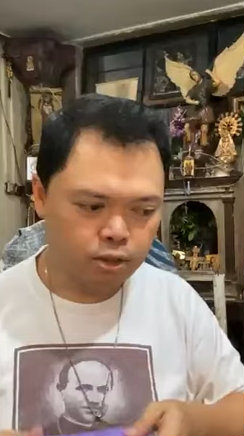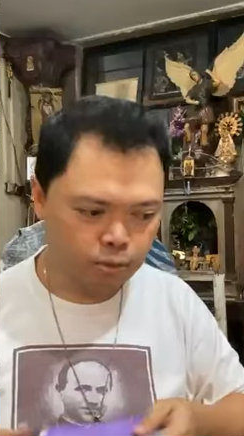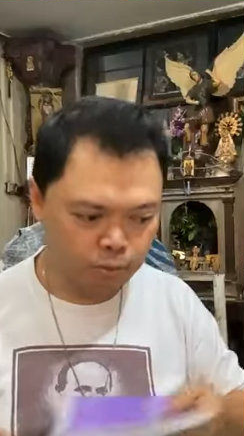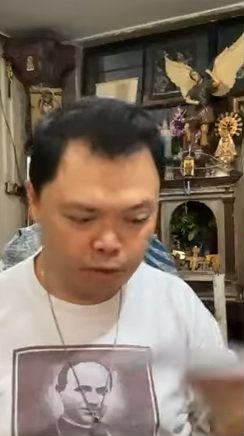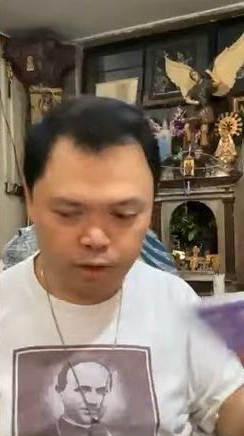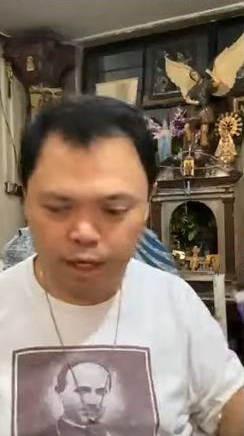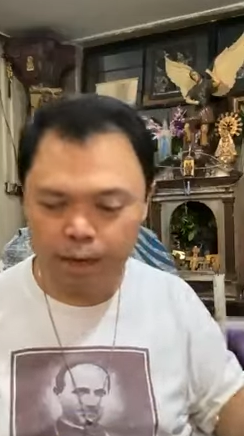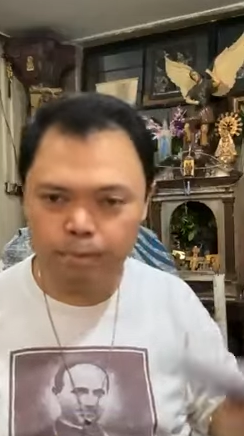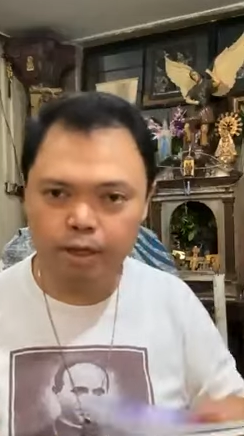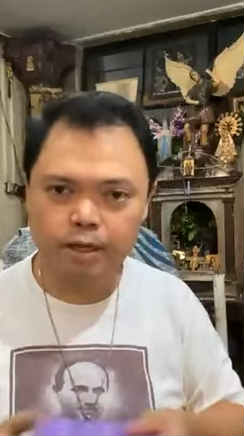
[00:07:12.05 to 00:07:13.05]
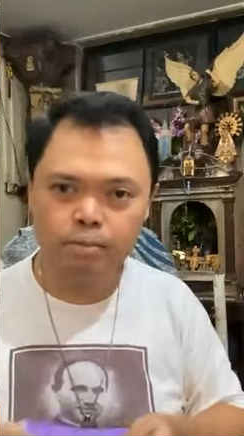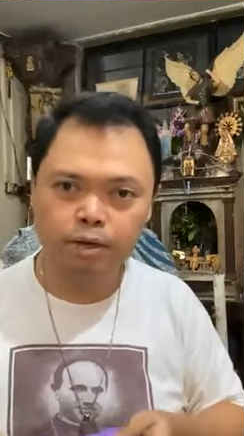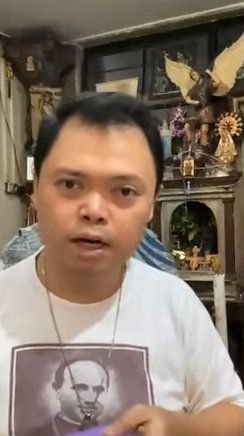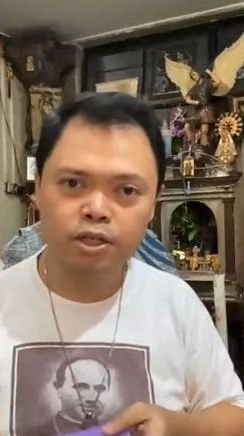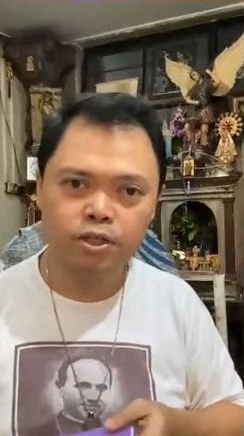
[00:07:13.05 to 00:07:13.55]
So we could happily
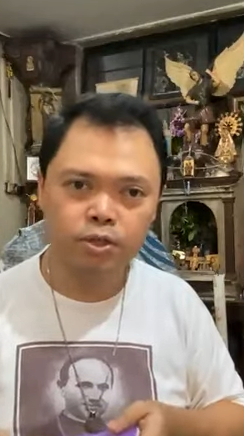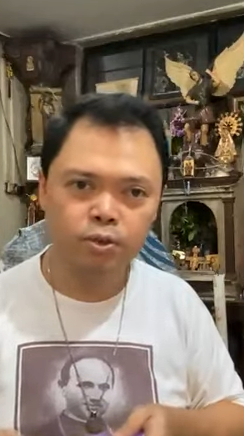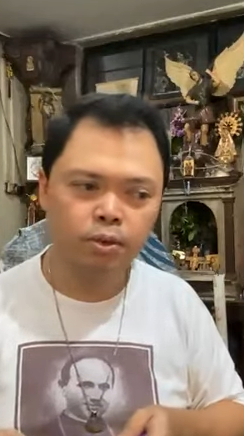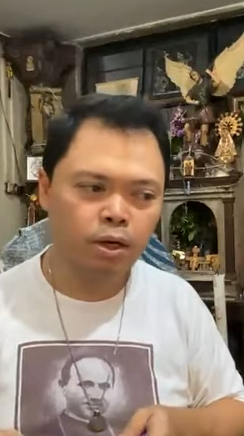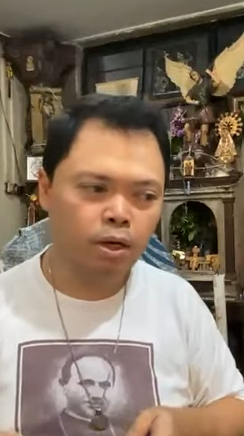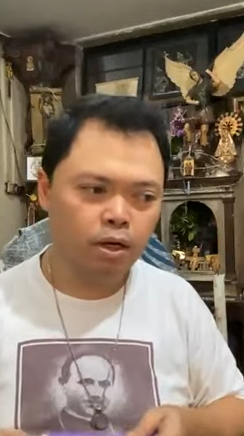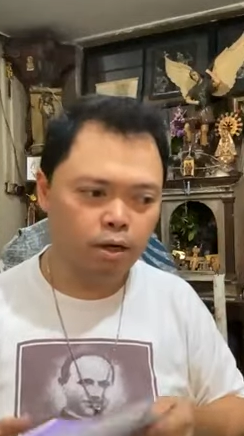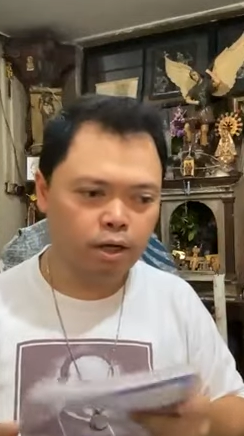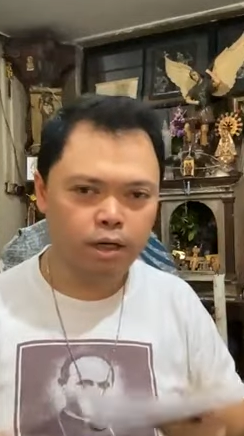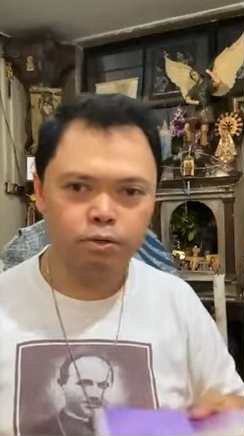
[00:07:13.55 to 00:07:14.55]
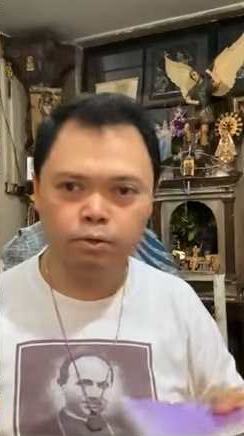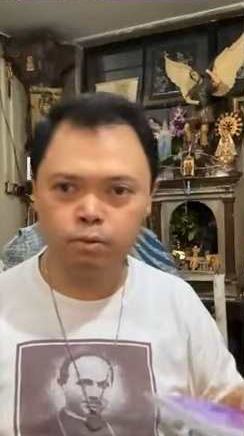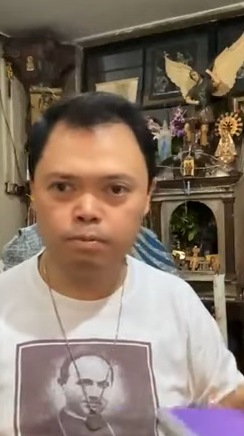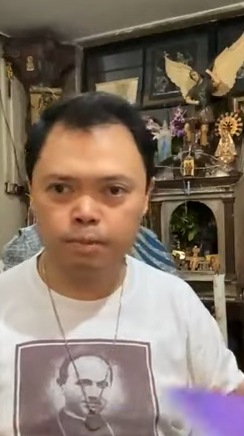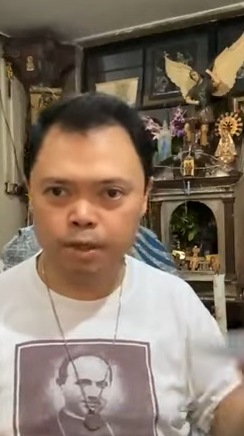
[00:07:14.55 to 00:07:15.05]
oblige you on how
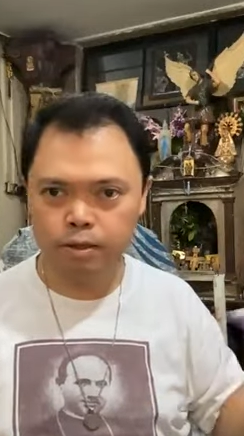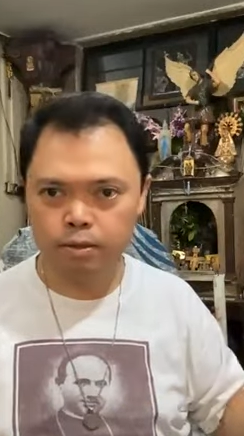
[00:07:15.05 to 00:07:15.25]
to